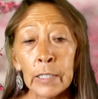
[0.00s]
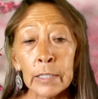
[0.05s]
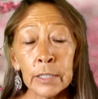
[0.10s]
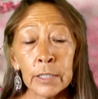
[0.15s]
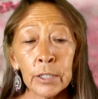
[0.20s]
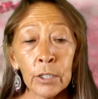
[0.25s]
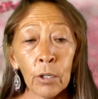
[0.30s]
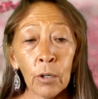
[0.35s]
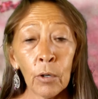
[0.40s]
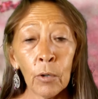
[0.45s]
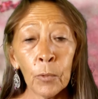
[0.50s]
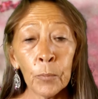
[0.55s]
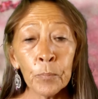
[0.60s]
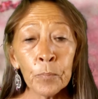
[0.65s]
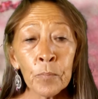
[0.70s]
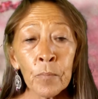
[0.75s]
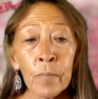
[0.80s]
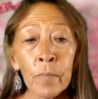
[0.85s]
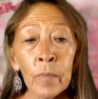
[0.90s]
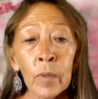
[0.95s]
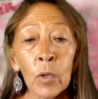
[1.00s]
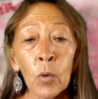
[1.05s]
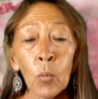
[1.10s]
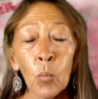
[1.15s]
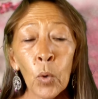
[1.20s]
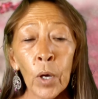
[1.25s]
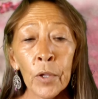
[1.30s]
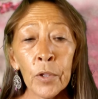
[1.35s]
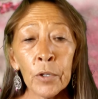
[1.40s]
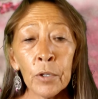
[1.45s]
So
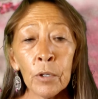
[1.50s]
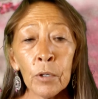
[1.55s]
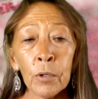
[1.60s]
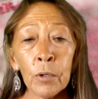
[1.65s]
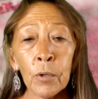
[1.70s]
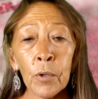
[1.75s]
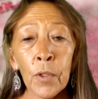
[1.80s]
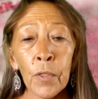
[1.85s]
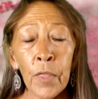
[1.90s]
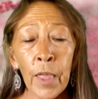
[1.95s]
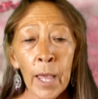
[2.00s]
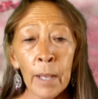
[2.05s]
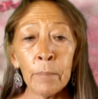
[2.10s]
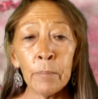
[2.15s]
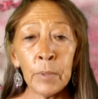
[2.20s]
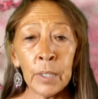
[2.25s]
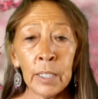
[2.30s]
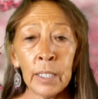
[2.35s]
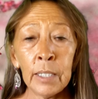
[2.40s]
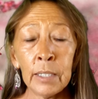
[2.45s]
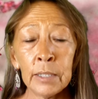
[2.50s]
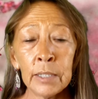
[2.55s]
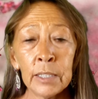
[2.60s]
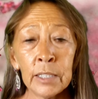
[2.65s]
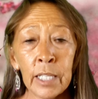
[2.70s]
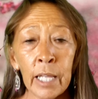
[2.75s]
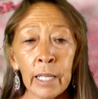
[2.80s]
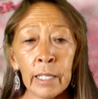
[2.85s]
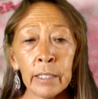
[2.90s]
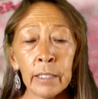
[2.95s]
whether that means
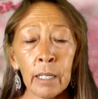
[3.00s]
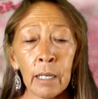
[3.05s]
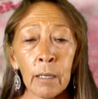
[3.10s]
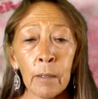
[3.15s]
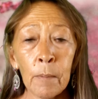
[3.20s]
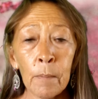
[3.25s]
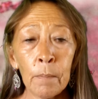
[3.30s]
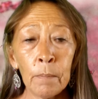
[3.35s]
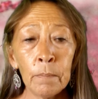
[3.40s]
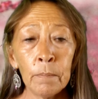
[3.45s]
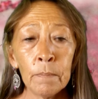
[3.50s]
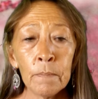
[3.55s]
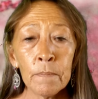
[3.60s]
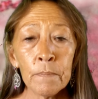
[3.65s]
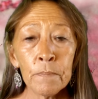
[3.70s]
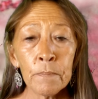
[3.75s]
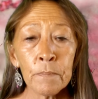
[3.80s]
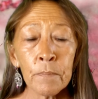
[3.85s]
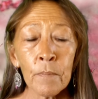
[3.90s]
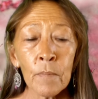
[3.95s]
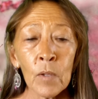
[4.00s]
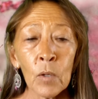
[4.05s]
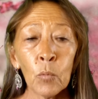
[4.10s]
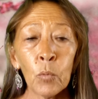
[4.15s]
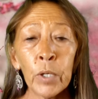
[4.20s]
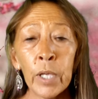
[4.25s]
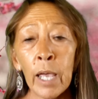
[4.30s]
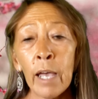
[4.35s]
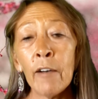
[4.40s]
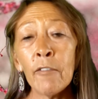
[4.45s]
that
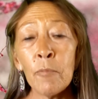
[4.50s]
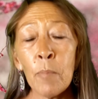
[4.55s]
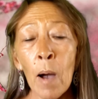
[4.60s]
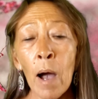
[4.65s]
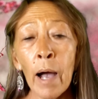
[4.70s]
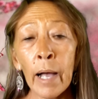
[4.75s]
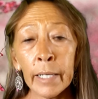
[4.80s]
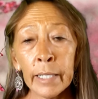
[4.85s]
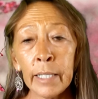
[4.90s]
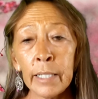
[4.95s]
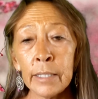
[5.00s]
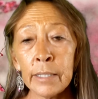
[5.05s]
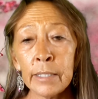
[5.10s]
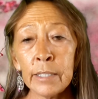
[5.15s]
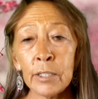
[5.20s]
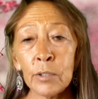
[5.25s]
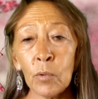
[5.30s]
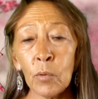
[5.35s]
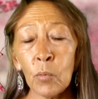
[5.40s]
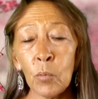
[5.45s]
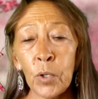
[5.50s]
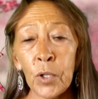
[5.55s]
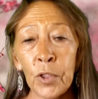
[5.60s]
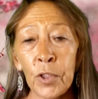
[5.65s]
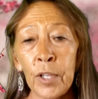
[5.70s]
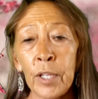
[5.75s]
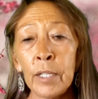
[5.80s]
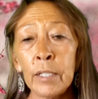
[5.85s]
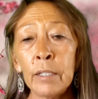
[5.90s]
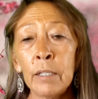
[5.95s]
we have pockets
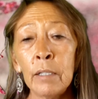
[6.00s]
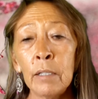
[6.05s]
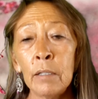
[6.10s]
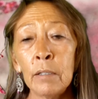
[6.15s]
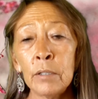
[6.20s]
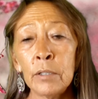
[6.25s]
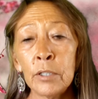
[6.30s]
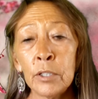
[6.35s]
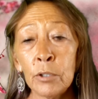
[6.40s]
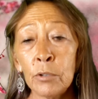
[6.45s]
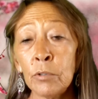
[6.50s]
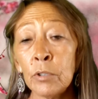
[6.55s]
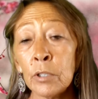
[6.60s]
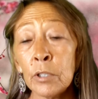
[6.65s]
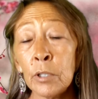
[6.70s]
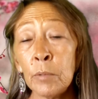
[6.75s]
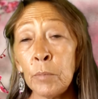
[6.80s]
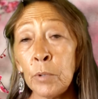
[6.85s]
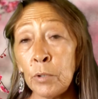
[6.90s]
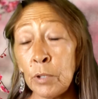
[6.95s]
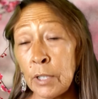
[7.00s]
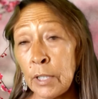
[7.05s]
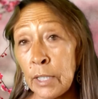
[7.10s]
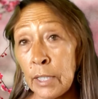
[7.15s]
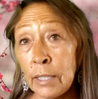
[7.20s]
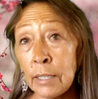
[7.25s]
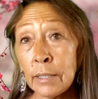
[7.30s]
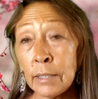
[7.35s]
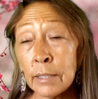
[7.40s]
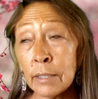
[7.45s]
within certain
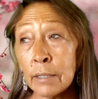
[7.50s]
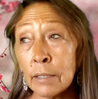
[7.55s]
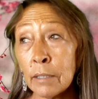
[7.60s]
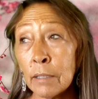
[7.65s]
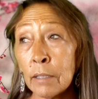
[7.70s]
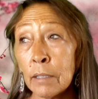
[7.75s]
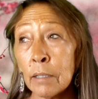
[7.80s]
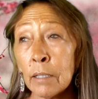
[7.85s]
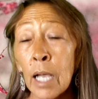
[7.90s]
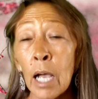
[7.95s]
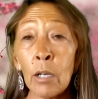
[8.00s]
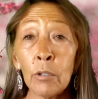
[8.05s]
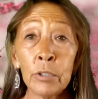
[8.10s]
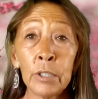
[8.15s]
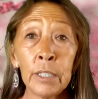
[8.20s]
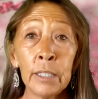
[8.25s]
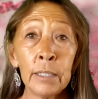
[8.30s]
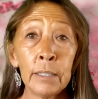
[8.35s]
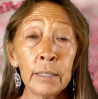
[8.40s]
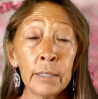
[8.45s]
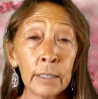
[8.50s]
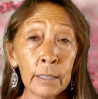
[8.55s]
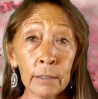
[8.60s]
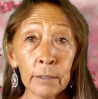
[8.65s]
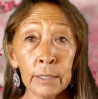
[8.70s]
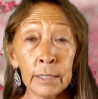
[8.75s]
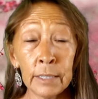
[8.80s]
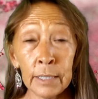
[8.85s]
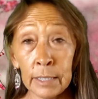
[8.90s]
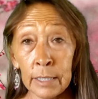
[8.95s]
communities, counties,
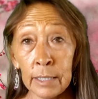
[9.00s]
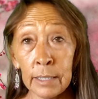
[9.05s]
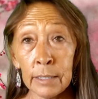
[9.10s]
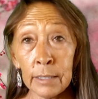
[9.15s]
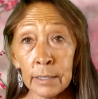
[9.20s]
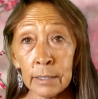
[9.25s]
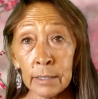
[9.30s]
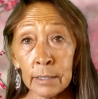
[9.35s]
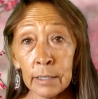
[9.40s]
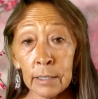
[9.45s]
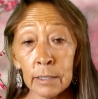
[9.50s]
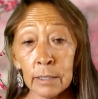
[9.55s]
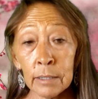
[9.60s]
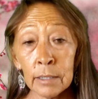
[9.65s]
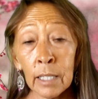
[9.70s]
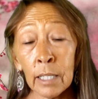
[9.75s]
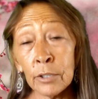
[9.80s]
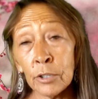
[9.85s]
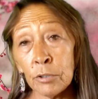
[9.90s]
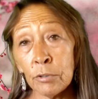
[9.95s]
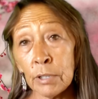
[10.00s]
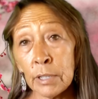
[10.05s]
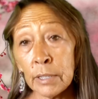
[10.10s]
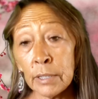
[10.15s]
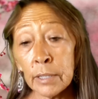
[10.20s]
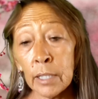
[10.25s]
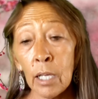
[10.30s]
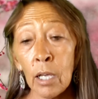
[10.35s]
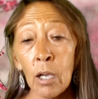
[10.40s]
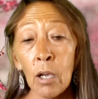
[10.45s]
cities,
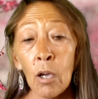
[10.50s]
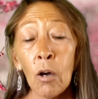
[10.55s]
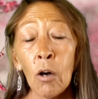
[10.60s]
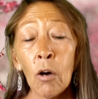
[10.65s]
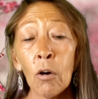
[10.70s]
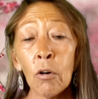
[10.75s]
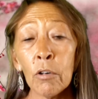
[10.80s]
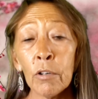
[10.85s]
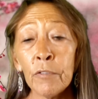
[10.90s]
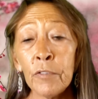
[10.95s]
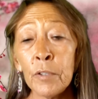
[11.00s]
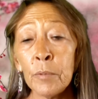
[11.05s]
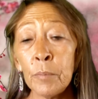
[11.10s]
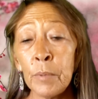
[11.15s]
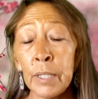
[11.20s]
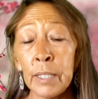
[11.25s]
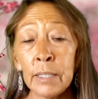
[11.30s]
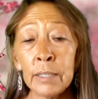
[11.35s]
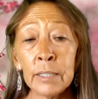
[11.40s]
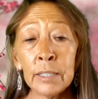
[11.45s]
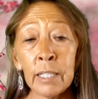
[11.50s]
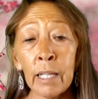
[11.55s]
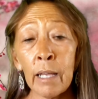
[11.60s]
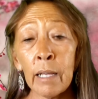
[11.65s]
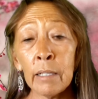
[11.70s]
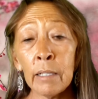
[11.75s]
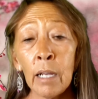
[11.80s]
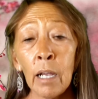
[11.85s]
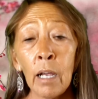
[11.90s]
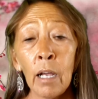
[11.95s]
countries, or if it means
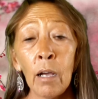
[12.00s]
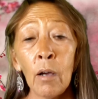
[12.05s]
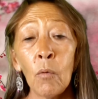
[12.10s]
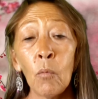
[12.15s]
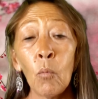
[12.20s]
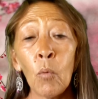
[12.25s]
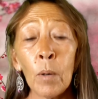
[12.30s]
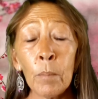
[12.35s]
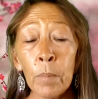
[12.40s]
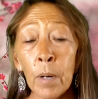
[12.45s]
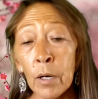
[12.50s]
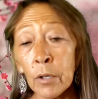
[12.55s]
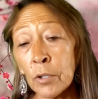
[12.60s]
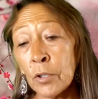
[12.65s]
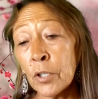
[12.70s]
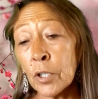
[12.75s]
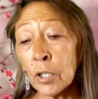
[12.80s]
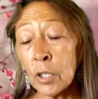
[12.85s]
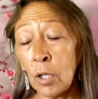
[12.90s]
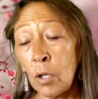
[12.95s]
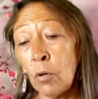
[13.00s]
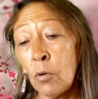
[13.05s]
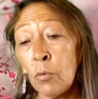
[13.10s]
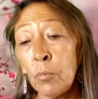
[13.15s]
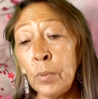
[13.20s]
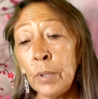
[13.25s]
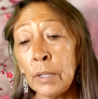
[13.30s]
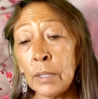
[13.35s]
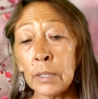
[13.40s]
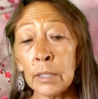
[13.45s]
that one part of the
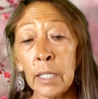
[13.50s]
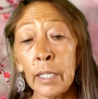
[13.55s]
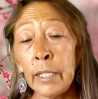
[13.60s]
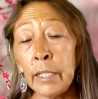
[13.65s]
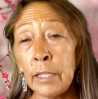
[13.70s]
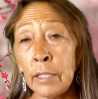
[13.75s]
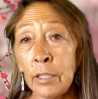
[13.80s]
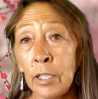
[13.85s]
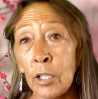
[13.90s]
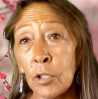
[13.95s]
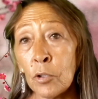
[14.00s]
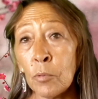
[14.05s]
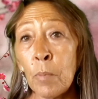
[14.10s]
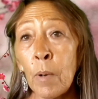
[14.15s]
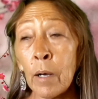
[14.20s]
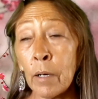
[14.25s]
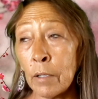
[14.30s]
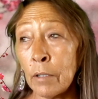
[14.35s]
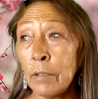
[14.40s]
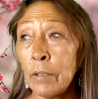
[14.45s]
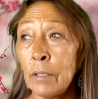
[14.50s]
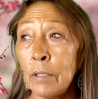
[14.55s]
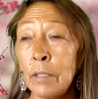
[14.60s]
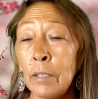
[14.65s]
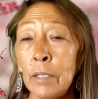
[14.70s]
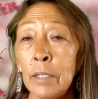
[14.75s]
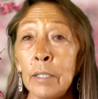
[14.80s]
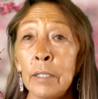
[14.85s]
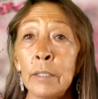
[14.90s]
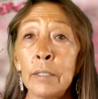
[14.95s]
globe is light and the other part
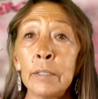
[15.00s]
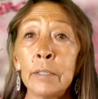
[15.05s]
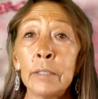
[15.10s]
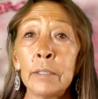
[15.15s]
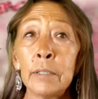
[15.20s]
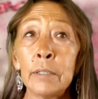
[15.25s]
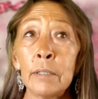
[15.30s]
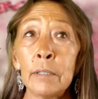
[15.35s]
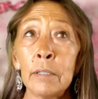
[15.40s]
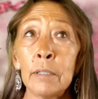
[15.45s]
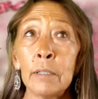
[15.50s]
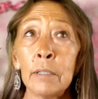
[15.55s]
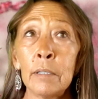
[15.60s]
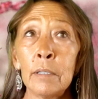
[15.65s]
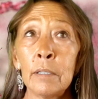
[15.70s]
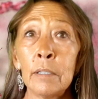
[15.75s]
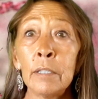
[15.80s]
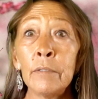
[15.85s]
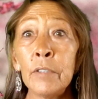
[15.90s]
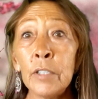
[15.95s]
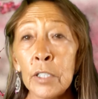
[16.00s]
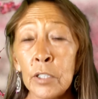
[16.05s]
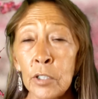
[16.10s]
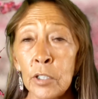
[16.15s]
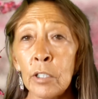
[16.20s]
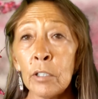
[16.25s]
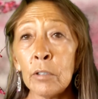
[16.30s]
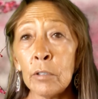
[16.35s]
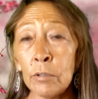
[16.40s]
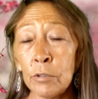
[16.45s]
is living in
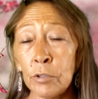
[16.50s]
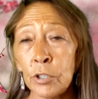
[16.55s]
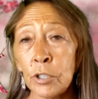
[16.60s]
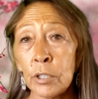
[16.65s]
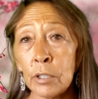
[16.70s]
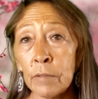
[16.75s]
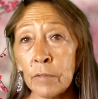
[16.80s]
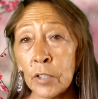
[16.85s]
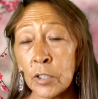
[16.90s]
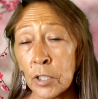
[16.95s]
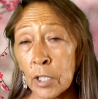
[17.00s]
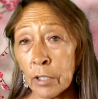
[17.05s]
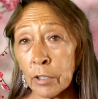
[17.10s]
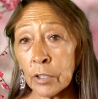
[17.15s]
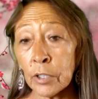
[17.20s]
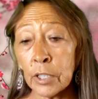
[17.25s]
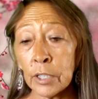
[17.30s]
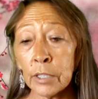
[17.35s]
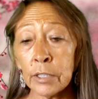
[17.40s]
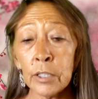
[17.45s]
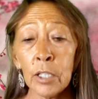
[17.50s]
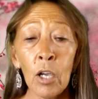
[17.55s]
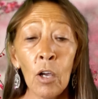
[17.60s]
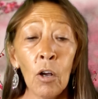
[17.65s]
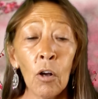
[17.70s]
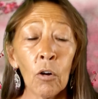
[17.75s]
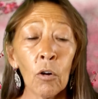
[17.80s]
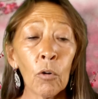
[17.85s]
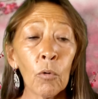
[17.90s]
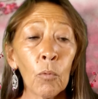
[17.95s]
the illusion of the darkness,
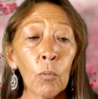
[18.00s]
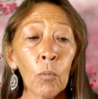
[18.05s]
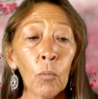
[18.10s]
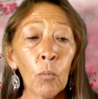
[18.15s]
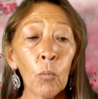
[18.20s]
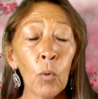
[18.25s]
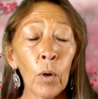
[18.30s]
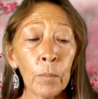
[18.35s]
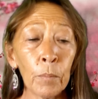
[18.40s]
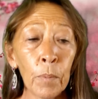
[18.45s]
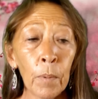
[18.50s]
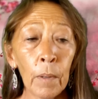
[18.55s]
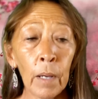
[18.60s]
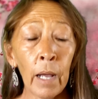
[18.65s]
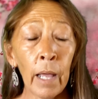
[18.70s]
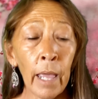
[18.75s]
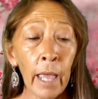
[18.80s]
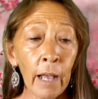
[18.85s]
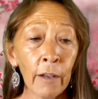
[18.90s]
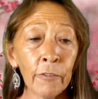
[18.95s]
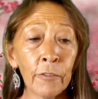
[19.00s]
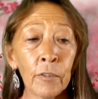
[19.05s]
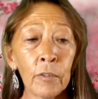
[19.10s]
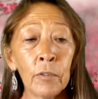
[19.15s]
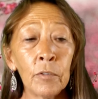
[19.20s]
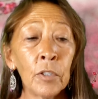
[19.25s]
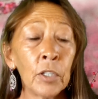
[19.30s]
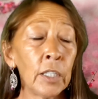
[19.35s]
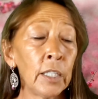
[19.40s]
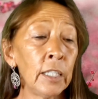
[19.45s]
or one half
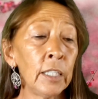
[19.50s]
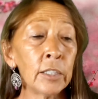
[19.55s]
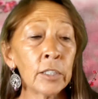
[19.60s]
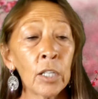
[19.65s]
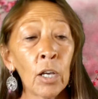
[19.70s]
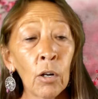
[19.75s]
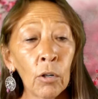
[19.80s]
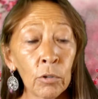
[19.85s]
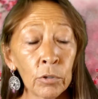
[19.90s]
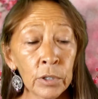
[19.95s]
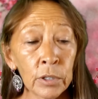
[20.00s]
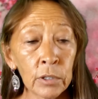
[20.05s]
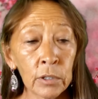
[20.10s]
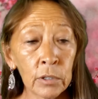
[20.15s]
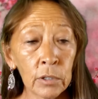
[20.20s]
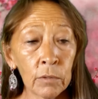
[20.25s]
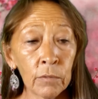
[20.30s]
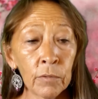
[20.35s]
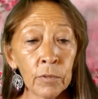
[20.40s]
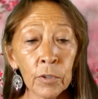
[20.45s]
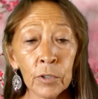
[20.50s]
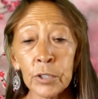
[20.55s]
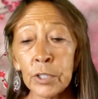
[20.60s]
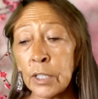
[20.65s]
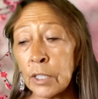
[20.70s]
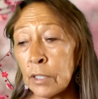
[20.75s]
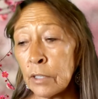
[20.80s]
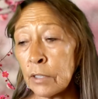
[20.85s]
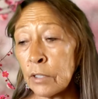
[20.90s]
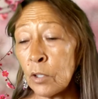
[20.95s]
of the East Coast
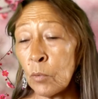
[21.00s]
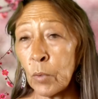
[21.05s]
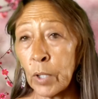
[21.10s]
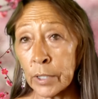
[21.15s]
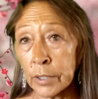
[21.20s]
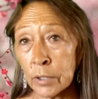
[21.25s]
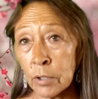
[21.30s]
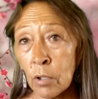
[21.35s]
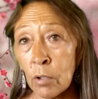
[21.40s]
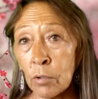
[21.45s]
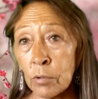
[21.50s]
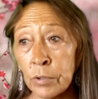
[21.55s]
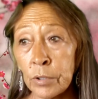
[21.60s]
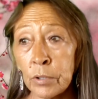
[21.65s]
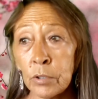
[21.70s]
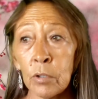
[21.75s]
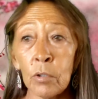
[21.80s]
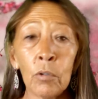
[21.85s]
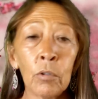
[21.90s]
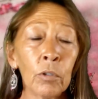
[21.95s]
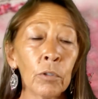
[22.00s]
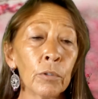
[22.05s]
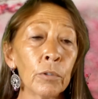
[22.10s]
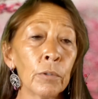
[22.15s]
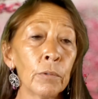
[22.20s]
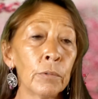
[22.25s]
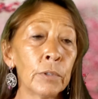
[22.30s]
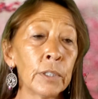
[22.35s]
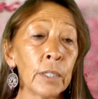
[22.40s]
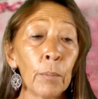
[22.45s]
versus the West Coast,
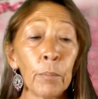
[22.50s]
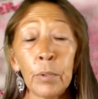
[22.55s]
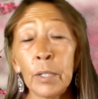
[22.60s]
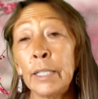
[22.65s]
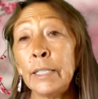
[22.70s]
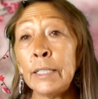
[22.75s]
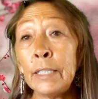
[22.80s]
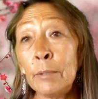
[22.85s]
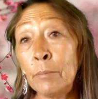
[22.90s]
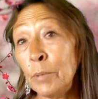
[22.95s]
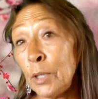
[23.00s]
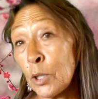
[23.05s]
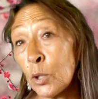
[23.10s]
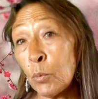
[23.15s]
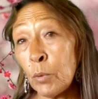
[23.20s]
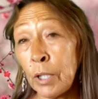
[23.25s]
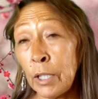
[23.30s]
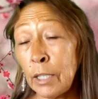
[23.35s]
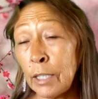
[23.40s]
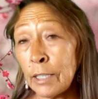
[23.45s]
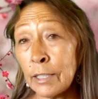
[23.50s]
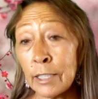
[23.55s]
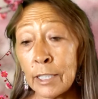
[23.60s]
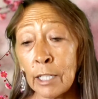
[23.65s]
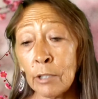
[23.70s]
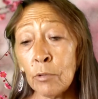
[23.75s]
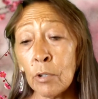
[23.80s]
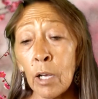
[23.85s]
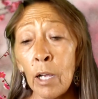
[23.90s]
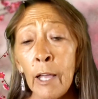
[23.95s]
or someplace in between,
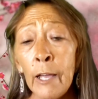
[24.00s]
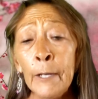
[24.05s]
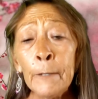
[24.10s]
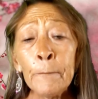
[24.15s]
etc.